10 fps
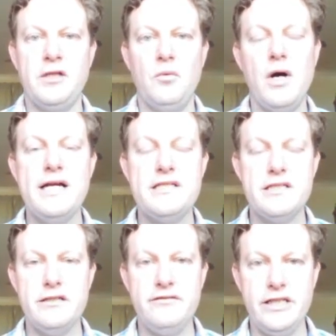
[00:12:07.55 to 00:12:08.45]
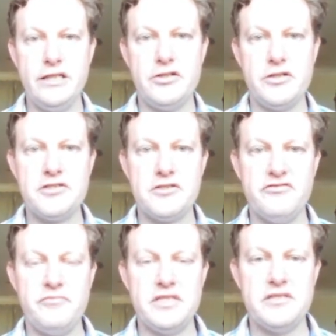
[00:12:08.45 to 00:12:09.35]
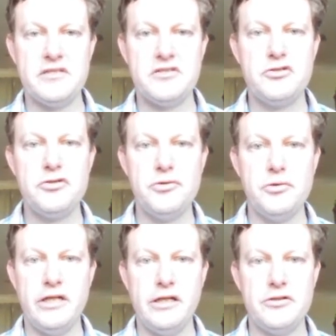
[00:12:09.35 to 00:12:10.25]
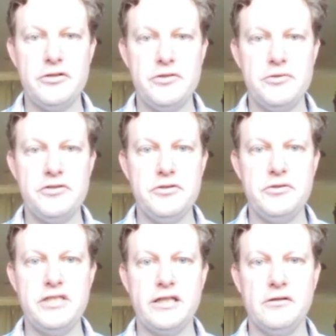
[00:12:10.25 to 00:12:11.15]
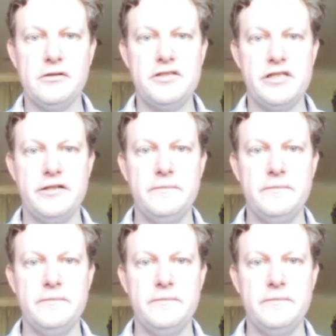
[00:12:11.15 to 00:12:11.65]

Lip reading: Why is it in the interests of business to introduce new technology?